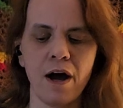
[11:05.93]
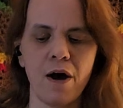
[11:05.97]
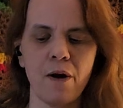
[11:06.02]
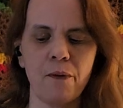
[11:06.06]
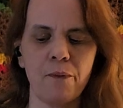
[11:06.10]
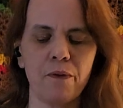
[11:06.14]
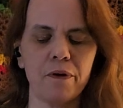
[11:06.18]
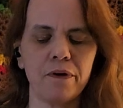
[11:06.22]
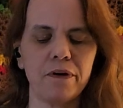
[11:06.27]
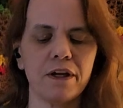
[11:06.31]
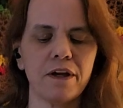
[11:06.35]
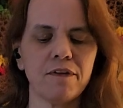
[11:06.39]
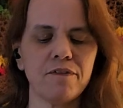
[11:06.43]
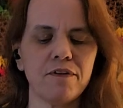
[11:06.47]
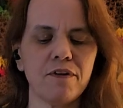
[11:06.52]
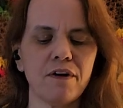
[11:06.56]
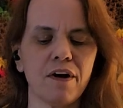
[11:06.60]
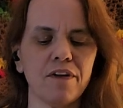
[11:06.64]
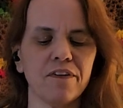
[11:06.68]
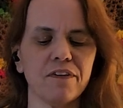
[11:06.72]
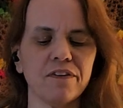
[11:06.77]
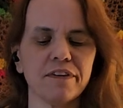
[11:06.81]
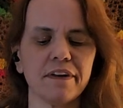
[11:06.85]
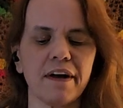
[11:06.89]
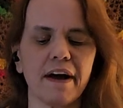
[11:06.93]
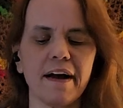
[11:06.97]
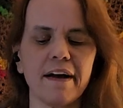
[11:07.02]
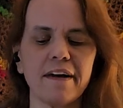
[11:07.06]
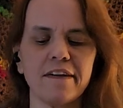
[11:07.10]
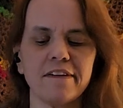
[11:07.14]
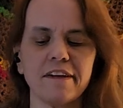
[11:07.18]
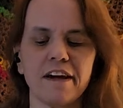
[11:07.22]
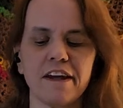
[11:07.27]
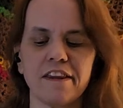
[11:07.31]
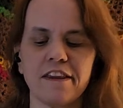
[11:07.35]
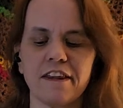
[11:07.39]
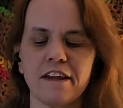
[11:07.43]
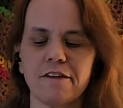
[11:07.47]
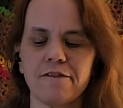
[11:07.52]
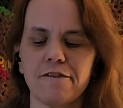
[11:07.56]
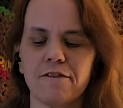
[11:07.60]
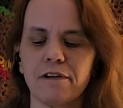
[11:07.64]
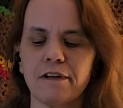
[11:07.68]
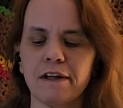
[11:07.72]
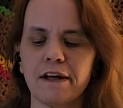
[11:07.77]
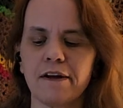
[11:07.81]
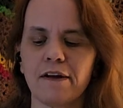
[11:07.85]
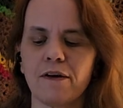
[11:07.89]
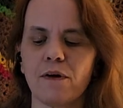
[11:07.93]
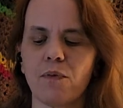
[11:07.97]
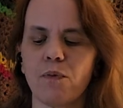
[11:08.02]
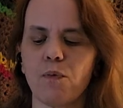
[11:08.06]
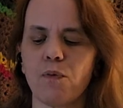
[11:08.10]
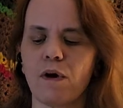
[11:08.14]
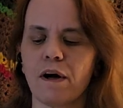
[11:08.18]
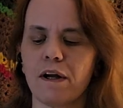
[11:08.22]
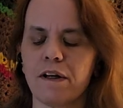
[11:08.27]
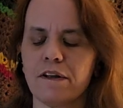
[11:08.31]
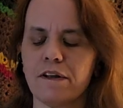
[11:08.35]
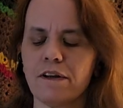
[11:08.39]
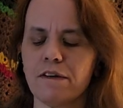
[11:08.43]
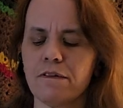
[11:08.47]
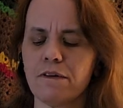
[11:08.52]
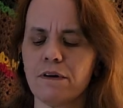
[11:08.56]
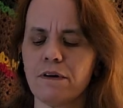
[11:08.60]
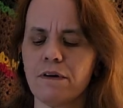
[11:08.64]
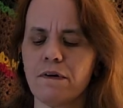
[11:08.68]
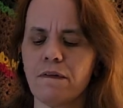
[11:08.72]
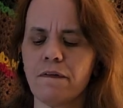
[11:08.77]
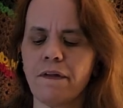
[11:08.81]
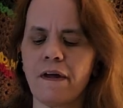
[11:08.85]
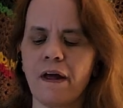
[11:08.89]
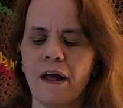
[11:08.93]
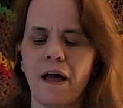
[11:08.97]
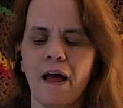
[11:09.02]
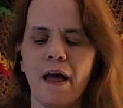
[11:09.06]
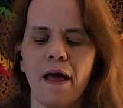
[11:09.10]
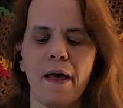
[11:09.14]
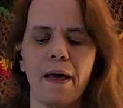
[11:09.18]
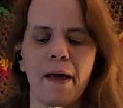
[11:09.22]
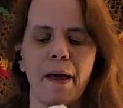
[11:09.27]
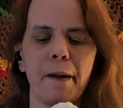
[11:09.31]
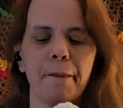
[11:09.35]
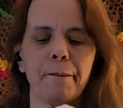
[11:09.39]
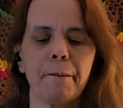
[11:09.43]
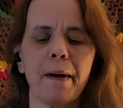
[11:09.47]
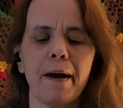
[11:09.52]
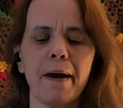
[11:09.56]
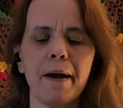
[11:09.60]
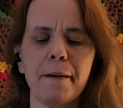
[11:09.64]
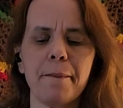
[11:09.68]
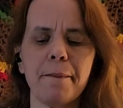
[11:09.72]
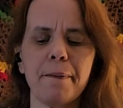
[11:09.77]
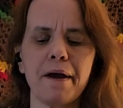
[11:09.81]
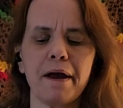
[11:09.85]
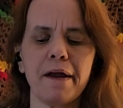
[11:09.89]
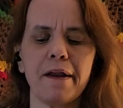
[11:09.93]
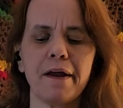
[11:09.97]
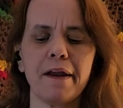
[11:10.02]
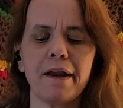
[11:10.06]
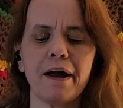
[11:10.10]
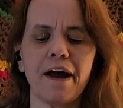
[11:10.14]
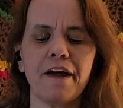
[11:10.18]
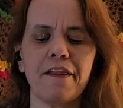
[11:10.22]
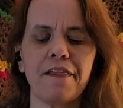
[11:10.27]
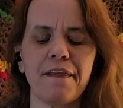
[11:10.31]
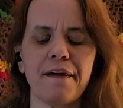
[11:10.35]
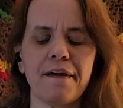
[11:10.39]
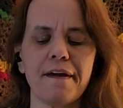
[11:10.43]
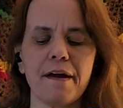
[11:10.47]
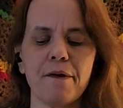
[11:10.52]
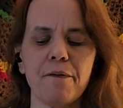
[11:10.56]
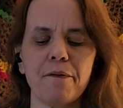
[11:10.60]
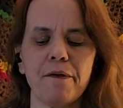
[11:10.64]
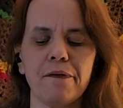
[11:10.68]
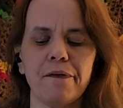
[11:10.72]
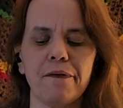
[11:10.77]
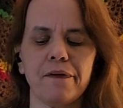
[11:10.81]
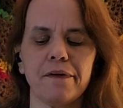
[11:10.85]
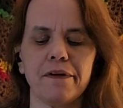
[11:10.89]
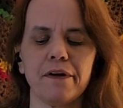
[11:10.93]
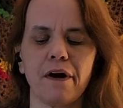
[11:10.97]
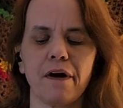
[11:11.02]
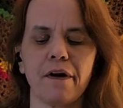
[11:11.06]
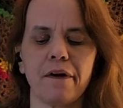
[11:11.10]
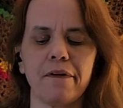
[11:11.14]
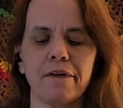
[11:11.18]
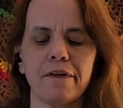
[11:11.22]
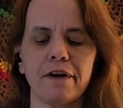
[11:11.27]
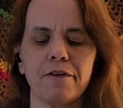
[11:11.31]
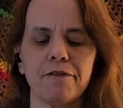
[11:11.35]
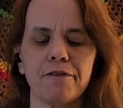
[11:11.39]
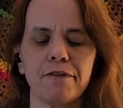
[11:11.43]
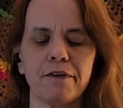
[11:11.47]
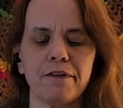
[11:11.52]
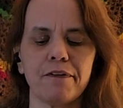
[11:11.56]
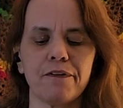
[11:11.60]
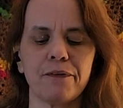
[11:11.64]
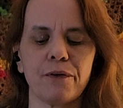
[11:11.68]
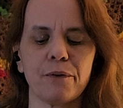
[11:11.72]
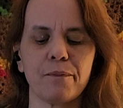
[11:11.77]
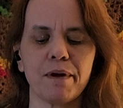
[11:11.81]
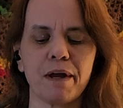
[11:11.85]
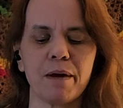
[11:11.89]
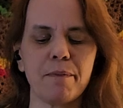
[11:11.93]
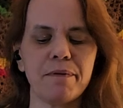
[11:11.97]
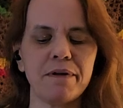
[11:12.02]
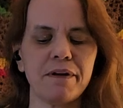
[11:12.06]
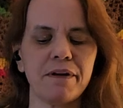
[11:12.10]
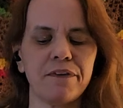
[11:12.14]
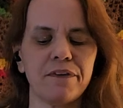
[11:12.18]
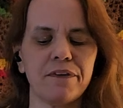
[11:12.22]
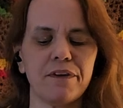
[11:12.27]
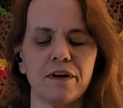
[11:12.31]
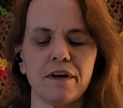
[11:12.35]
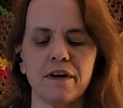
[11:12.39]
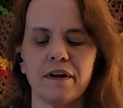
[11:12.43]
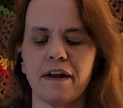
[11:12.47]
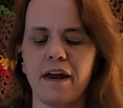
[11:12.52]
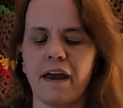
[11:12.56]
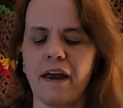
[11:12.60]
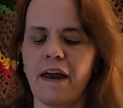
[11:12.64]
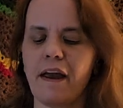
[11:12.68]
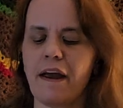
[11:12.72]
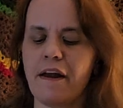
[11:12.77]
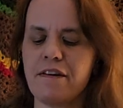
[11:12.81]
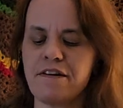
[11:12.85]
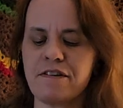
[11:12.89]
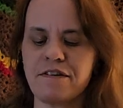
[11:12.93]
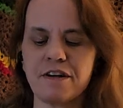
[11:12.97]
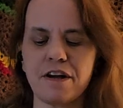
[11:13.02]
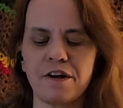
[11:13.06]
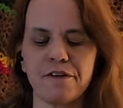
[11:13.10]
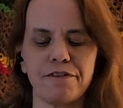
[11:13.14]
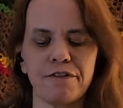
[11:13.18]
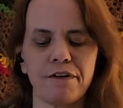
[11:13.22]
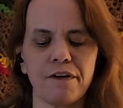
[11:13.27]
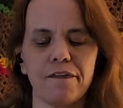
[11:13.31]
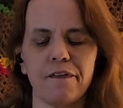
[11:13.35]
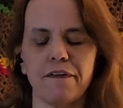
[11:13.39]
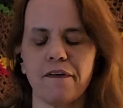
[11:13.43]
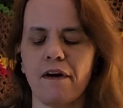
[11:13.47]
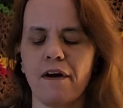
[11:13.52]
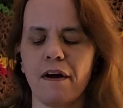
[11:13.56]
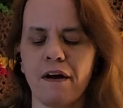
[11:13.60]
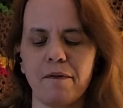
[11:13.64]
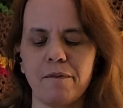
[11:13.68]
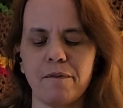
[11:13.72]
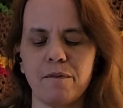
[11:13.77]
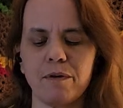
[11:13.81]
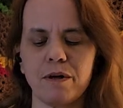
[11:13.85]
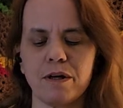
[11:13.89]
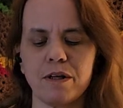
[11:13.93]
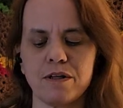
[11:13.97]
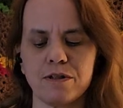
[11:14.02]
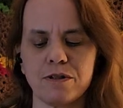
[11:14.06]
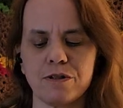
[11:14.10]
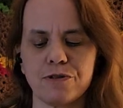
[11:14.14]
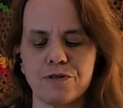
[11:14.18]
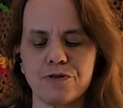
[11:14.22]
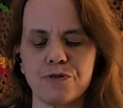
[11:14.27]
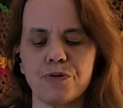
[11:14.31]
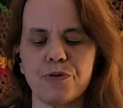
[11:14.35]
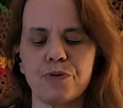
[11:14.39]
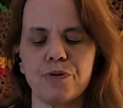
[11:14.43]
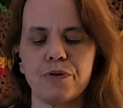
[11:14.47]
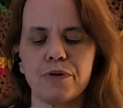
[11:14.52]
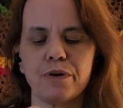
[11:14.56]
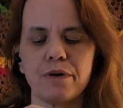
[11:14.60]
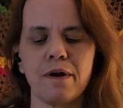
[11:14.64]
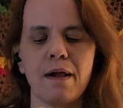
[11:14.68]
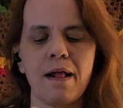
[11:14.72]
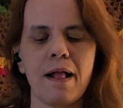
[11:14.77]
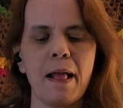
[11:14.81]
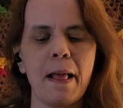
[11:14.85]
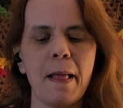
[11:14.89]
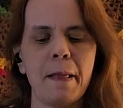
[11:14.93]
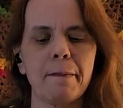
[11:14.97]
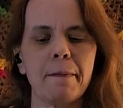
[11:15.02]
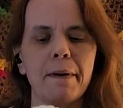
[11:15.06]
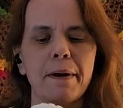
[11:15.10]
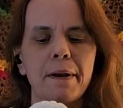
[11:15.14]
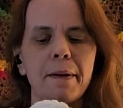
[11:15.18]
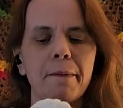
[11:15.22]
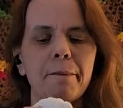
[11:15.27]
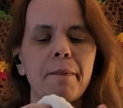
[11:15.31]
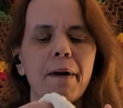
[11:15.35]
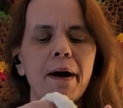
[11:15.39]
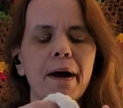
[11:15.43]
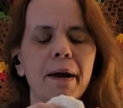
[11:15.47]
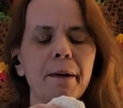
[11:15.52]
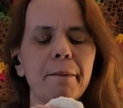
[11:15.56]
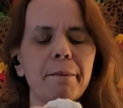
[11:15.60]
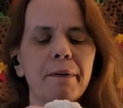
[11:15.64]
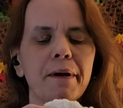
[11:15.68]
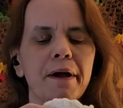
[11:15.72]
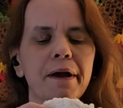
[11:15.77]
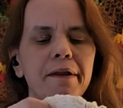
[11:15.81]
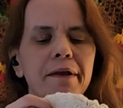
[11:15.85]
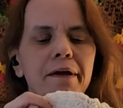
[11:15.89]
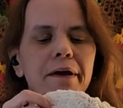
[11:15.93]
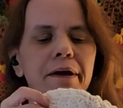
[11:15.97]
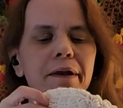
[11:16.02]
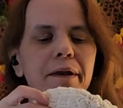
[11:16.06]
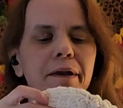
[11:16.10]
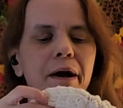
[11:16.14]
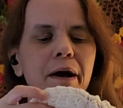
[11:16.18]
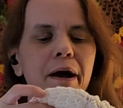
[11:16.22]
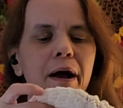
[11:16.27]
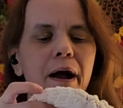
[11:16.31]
would give you a size, I think, for like a 1-year-old. In my opinion, I think it was a yarn difference, or maybe it's a gauge difference. I'm not sure. But in my opinion,